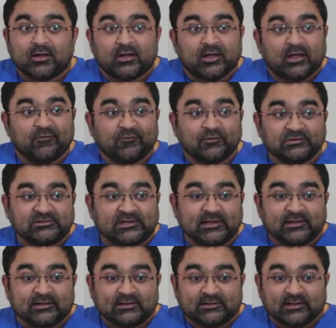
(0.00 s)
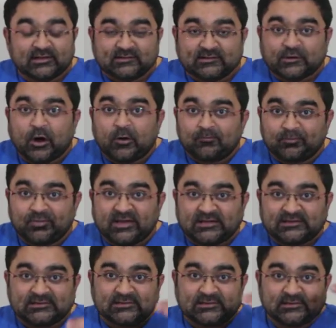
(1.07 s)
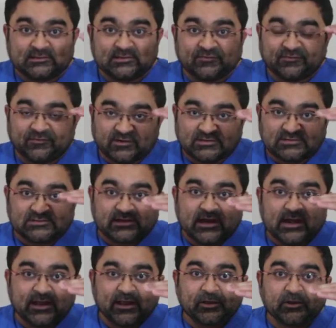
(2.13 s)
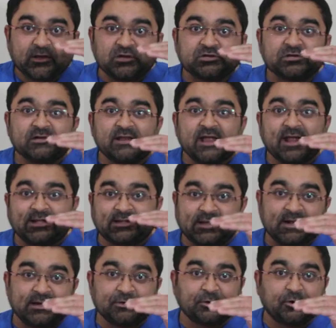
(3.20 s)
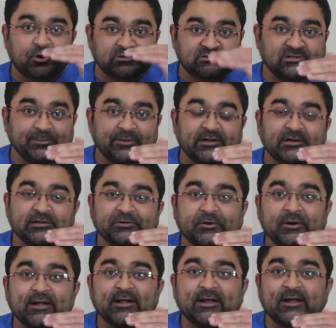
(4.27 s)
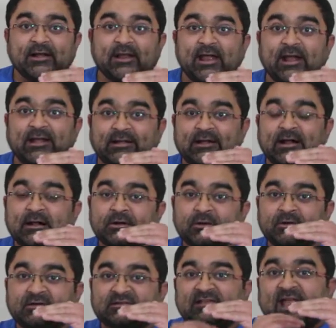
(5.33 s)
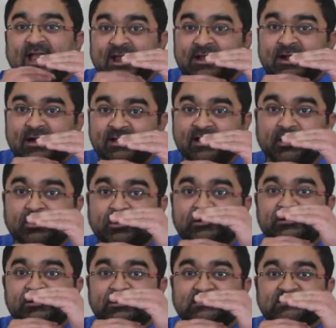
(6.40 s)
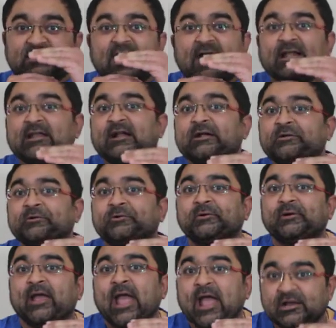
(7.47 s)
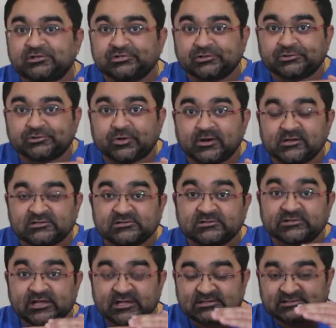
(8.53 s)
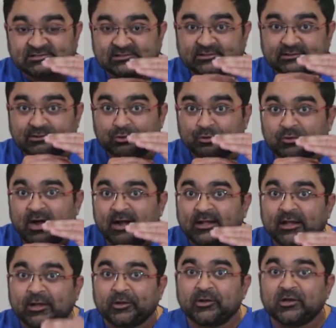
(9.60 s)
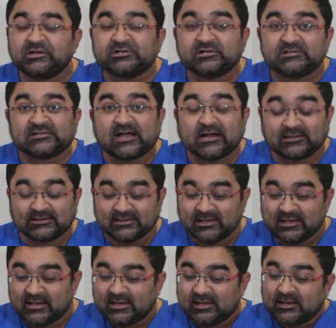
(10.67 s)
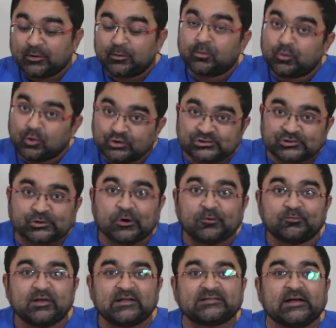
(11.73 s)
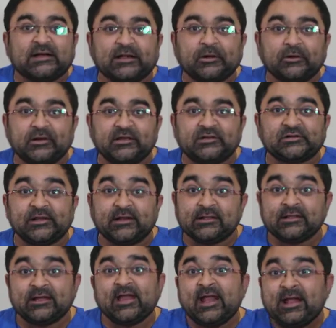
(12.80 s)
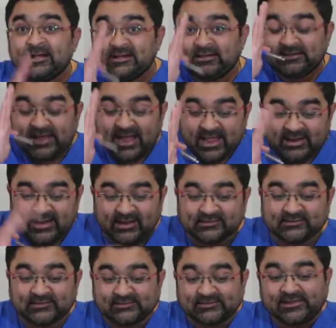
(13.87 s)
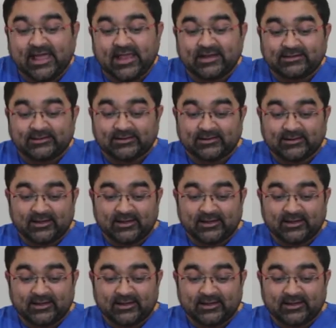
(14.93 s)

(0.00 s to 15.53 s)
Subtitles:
if you see this complex, the first articulation atlanto-occipital joint and second articulation is the atlanto-axial joints. These 2 articulations are the most complex articulation in the entire axial skeleton.